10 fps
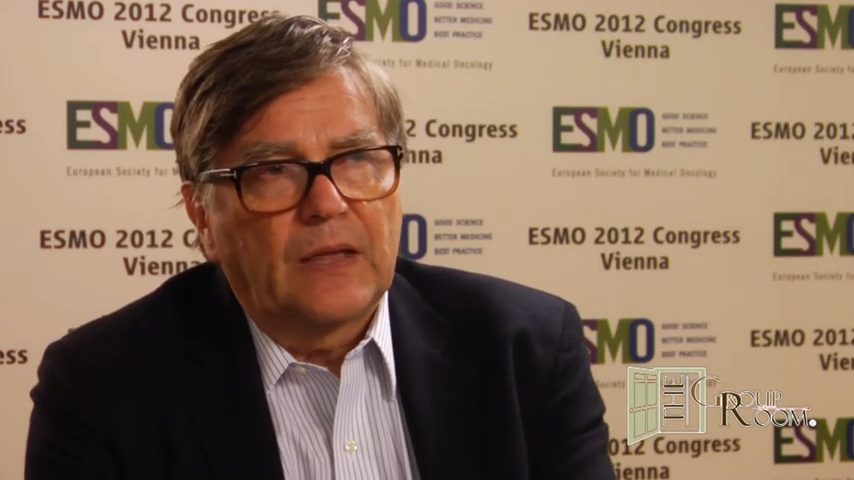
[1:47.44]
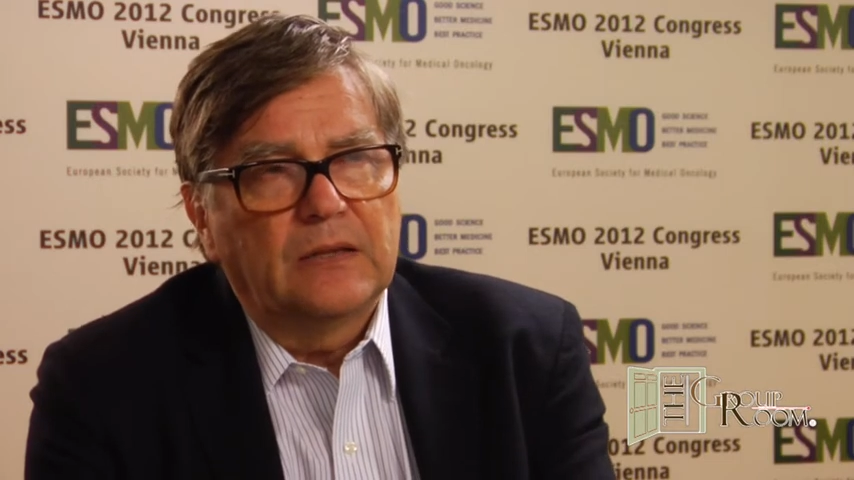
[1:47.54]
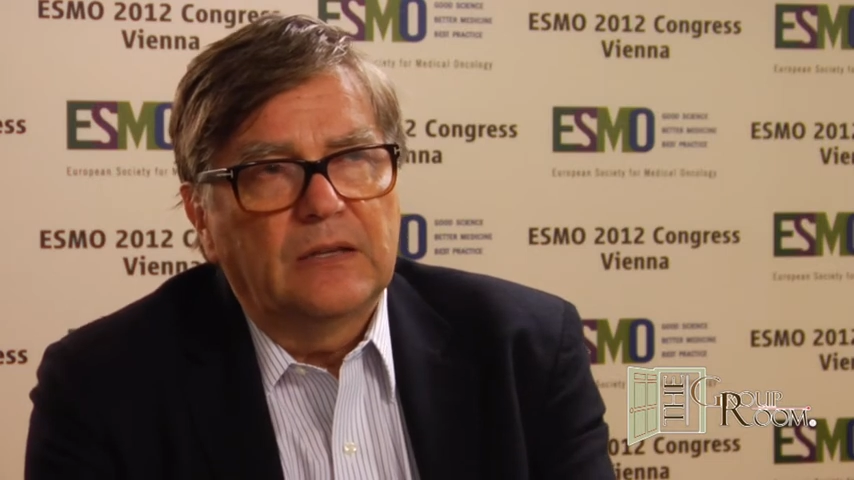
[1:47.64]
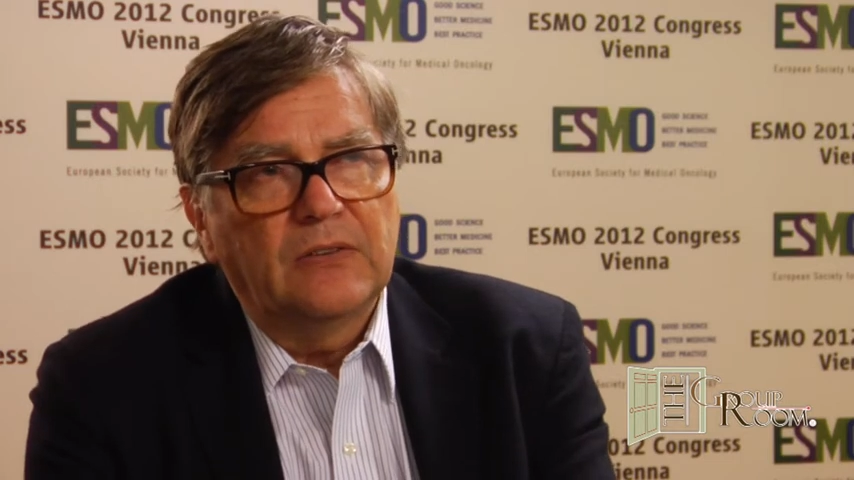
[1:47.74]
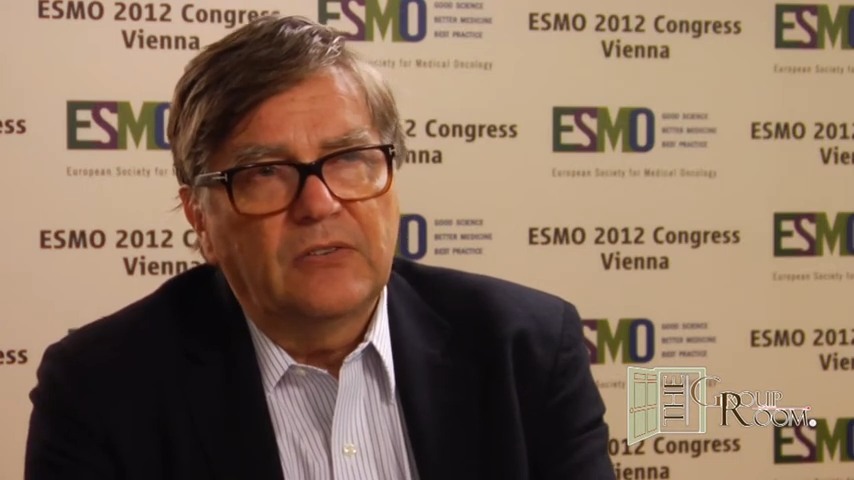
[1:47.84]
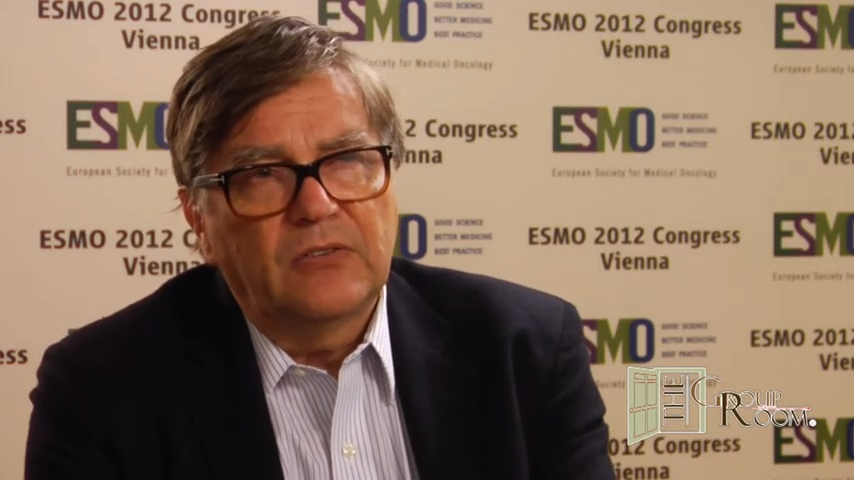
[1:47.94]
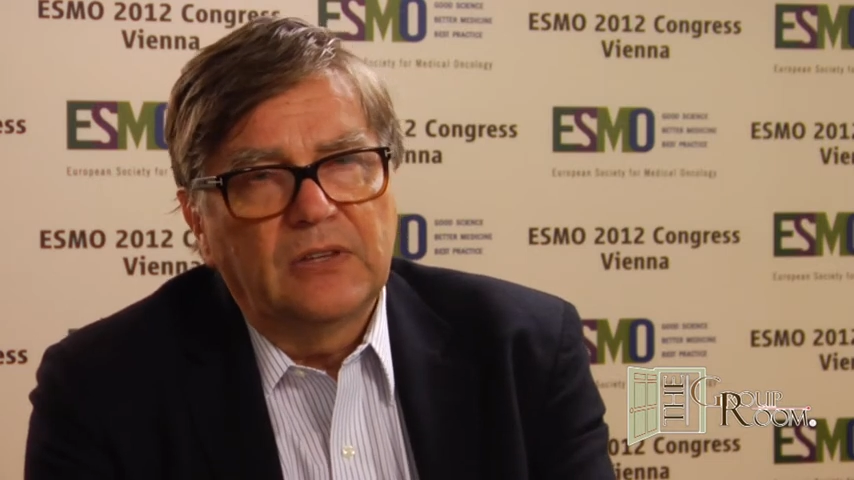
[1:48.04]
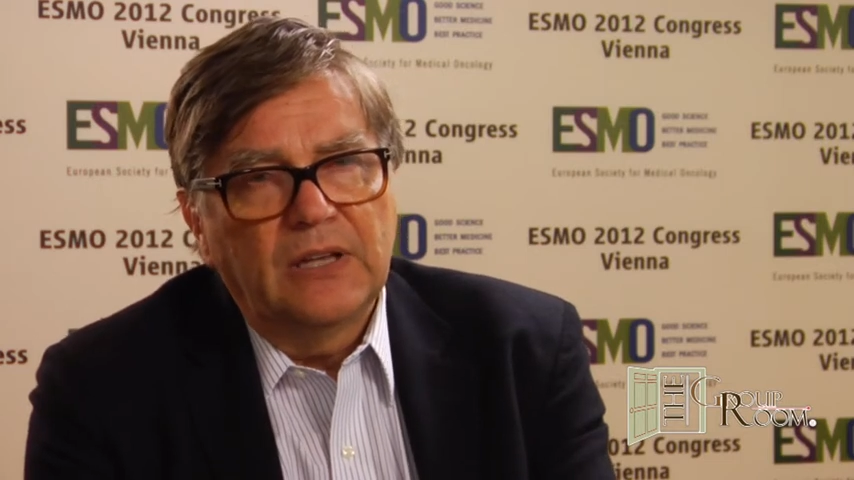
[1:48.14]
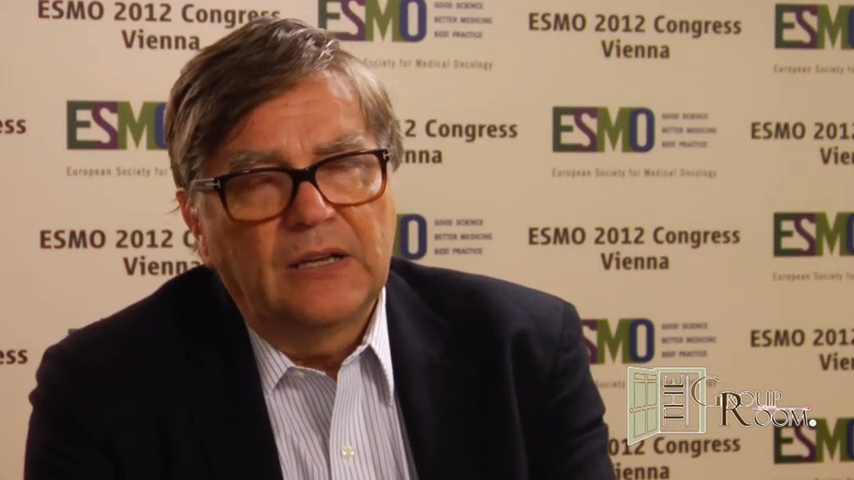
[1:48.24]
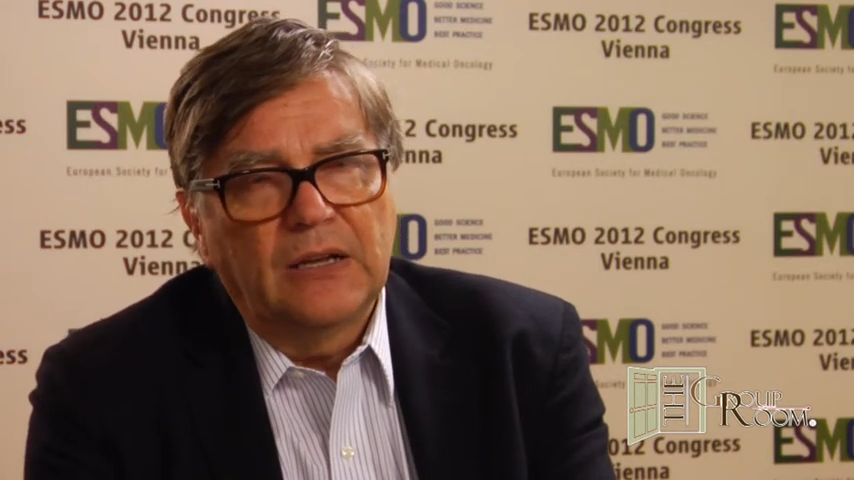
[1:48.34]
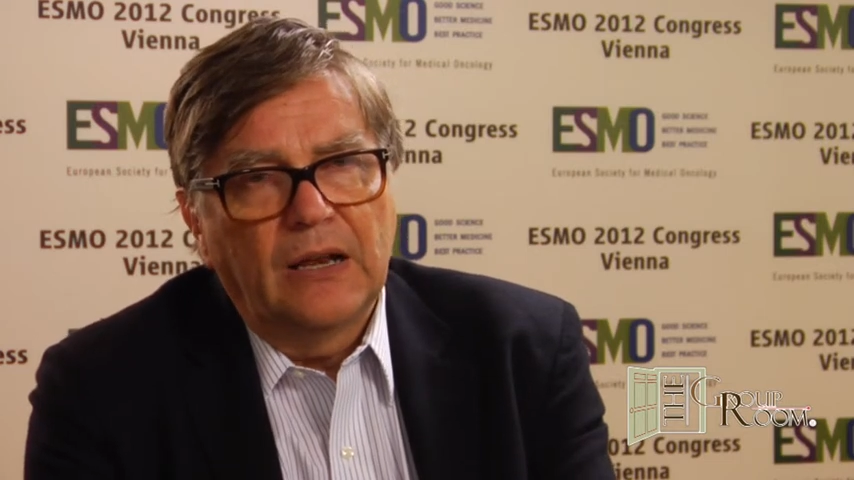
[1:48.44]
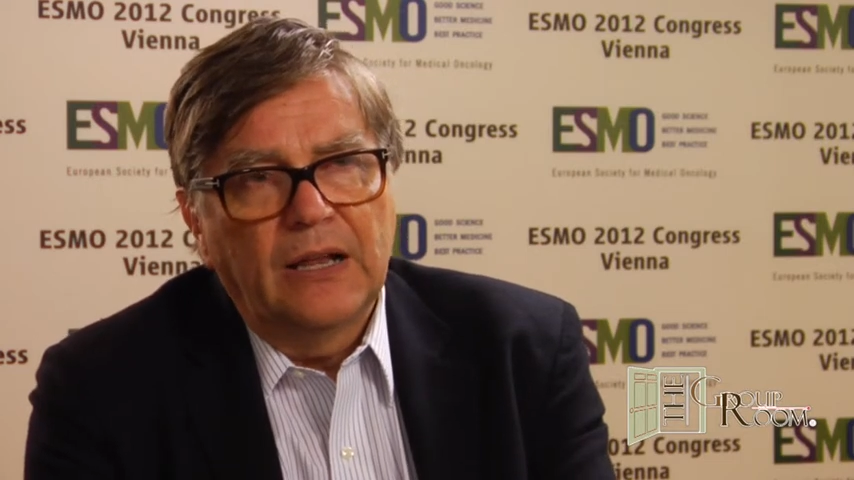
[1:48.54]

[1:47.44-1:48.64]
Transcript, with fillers: This then